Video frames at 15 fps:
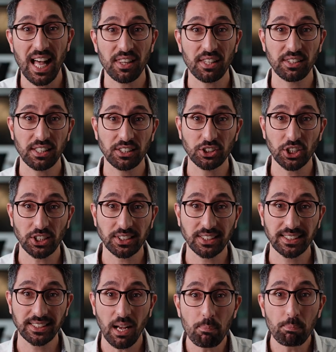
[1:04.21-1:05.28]
other than
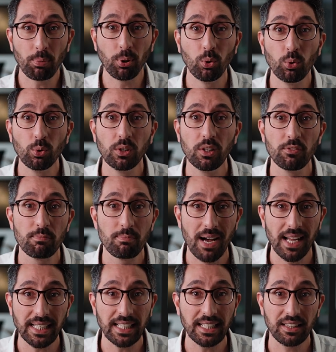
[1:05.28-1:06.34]
just some pool of
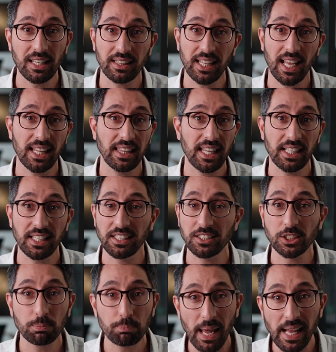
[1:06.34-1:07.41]
money that they then
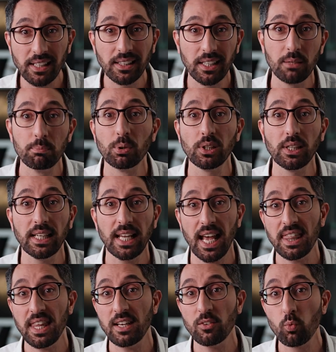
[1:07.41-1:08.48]
spend liberally
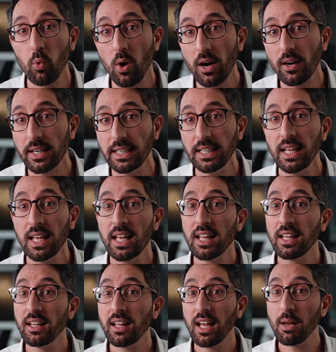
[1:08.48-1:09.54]
and then worry
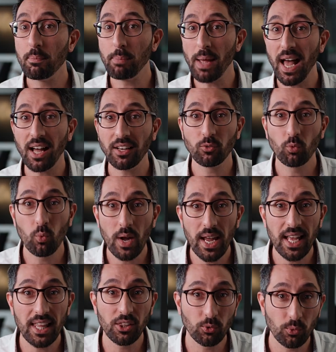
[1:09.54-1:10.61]
about
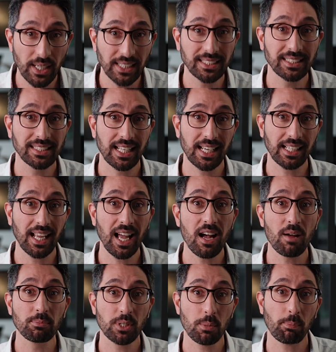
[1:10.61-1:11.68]
where the rest is going to
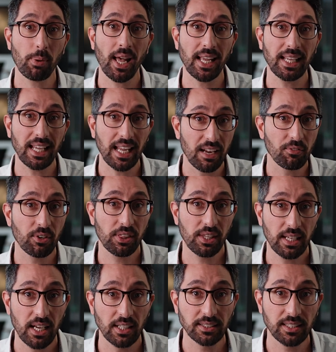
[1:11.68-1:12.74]
come to pay
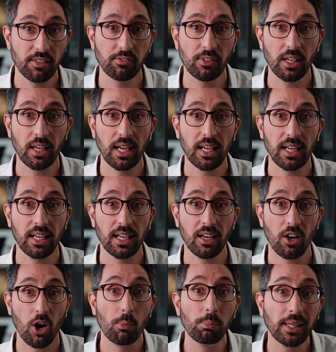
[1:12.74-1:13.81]
everything else they've
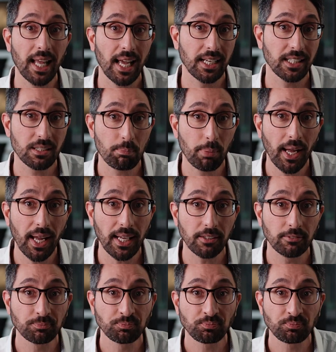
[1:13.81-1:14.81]
obligated to pay.